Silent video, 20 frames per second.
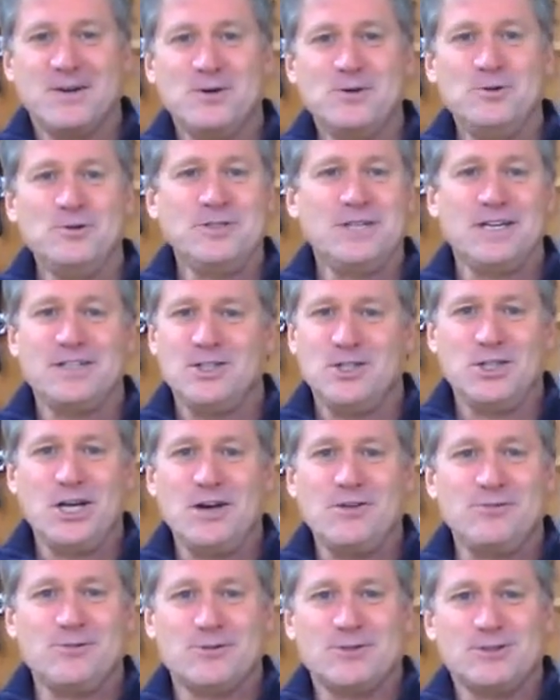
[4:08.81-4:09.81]
Who says
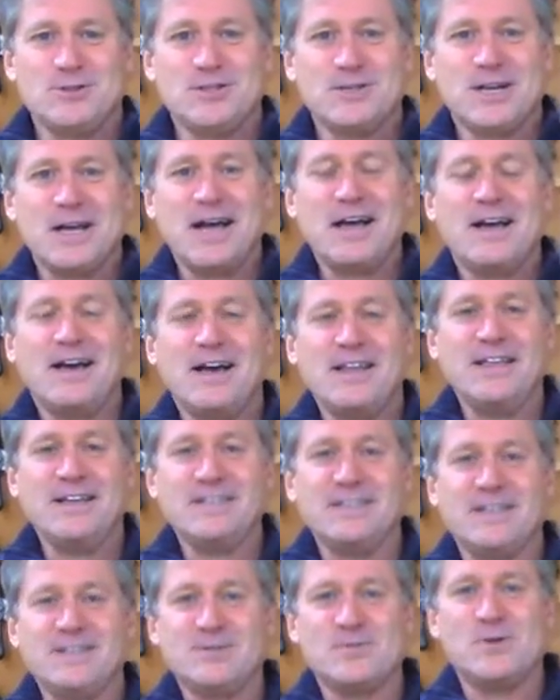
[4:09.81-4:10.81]
chamfers? I, I
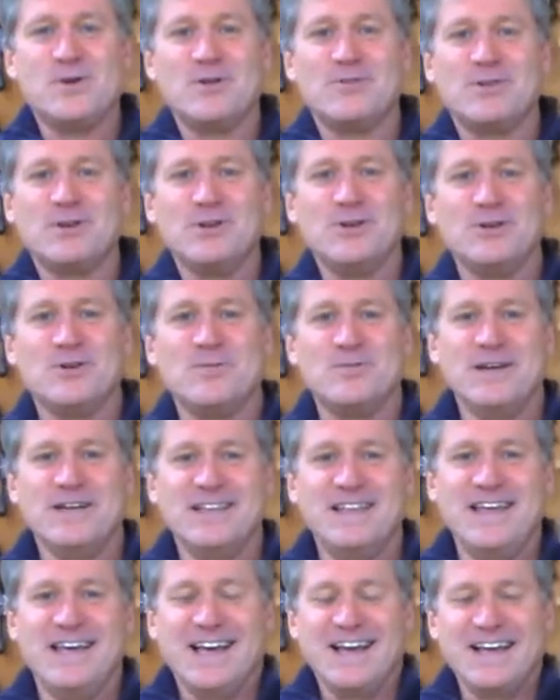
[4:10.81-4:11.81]
think that's more of a
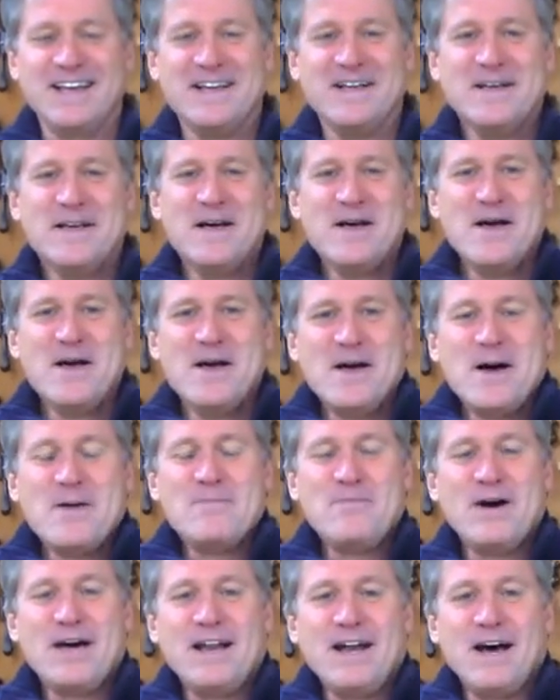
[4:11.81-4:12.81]
European thing.
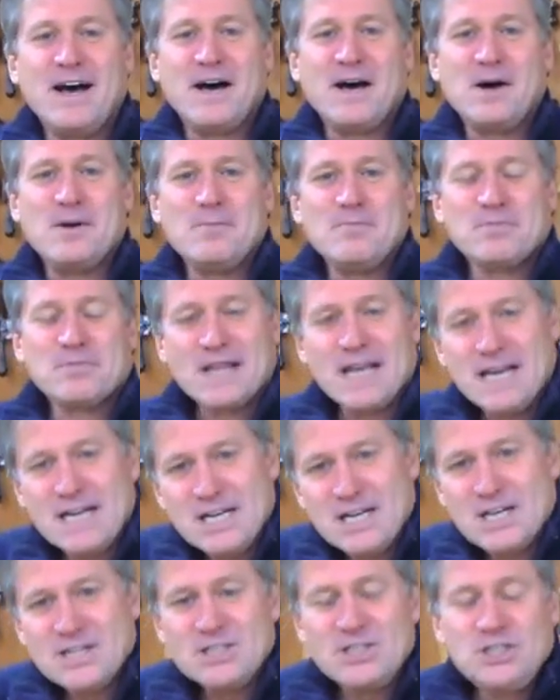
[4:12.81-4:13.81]
But um,
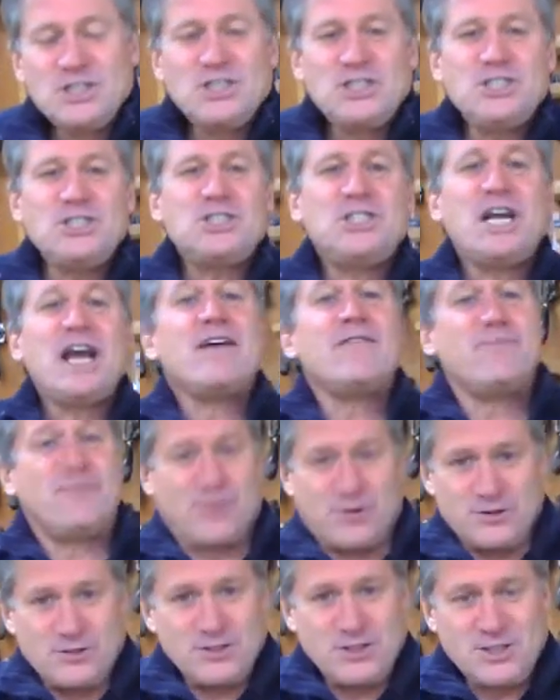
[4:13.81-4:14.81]

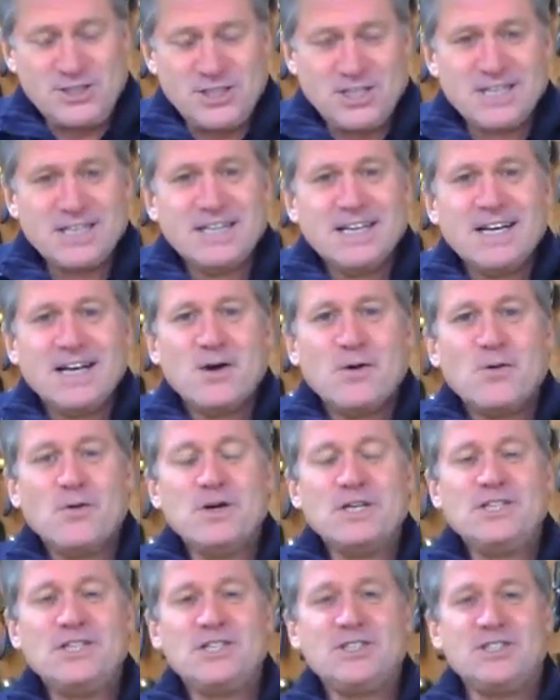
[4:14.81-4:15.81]
chamfers,
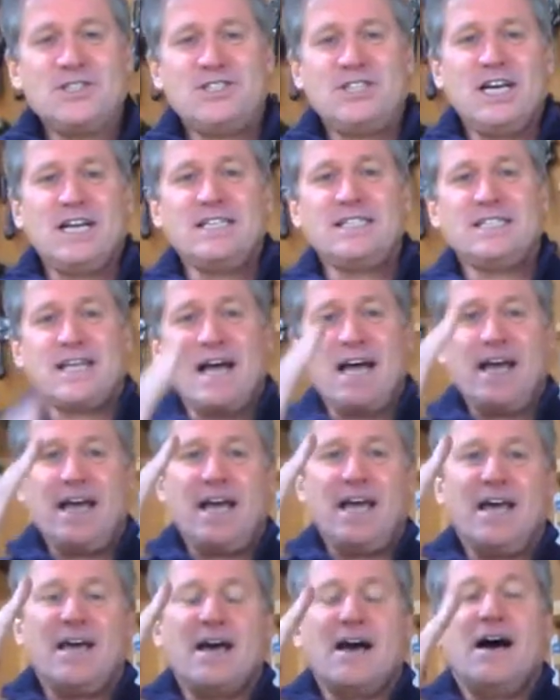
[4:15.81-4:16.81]
which is just
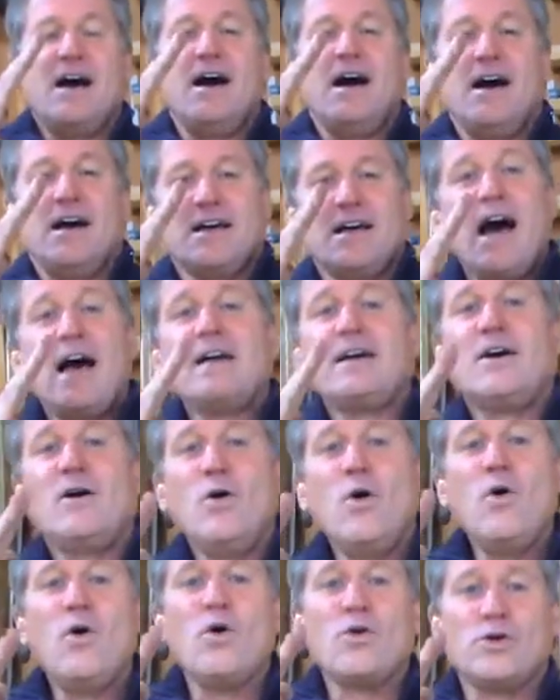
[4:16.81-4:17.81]
a, a cut
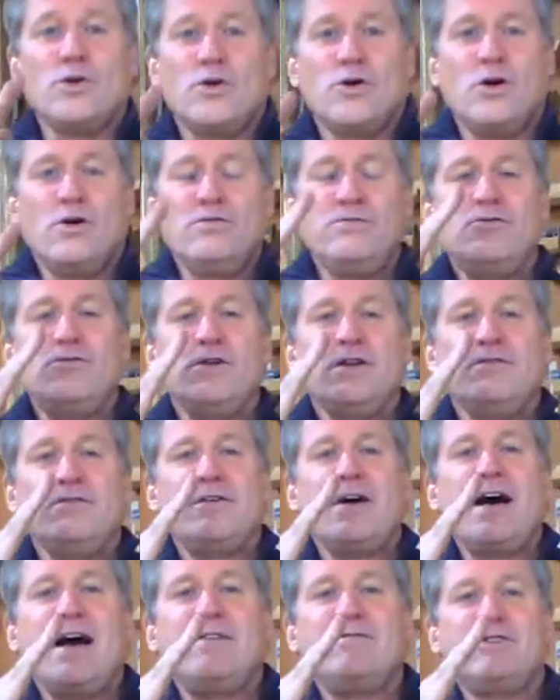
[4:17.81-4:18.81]
corner or
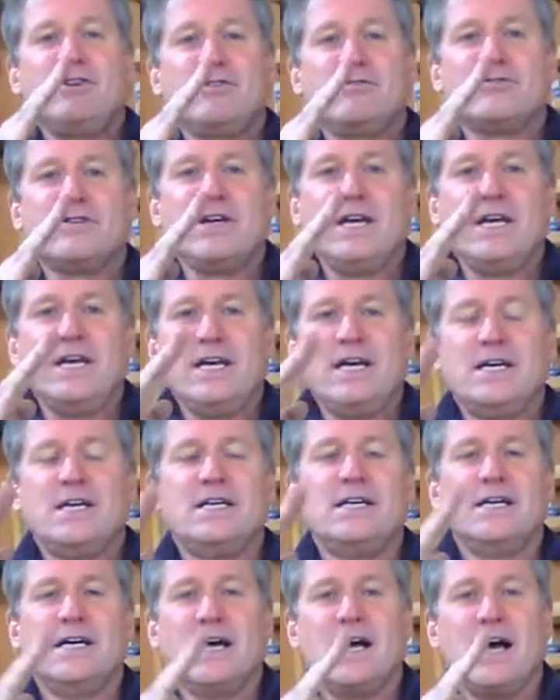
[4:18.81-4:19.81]
45 degree
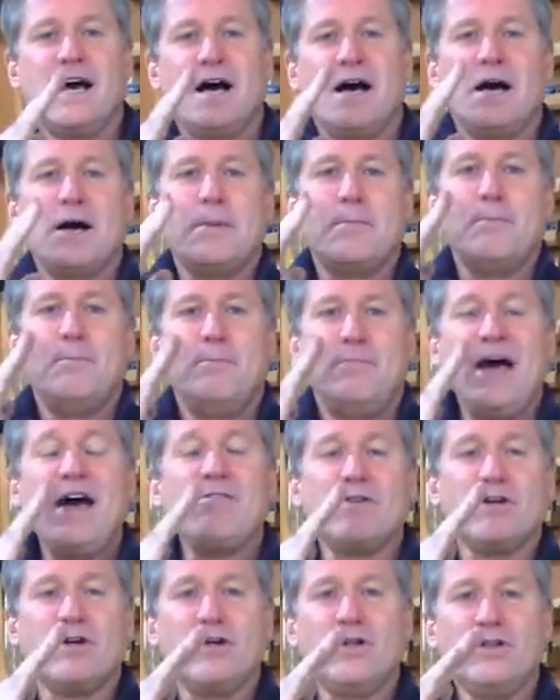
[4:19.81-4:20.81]
um,
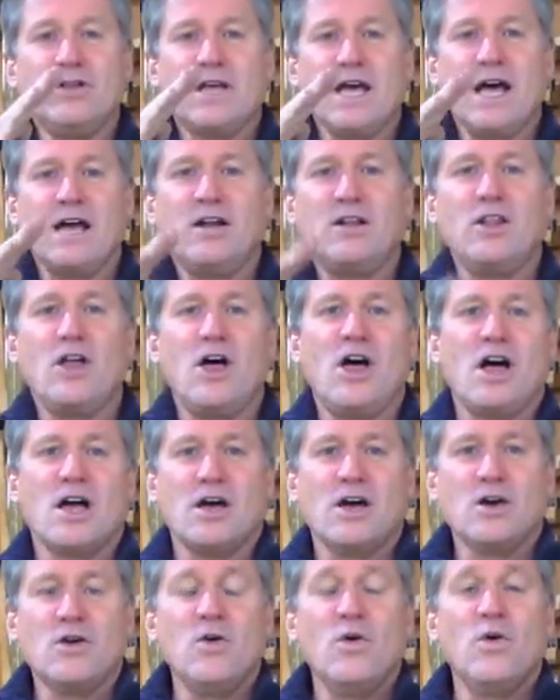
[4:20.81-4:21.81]
bevel cut along
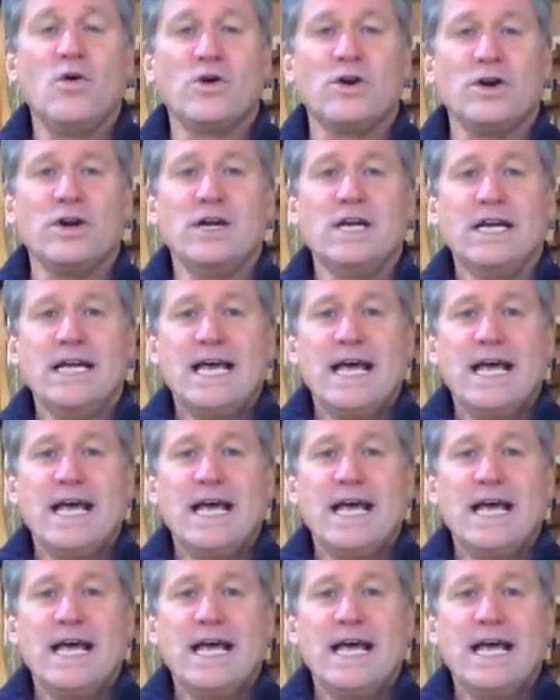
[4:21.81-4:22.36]
a corner.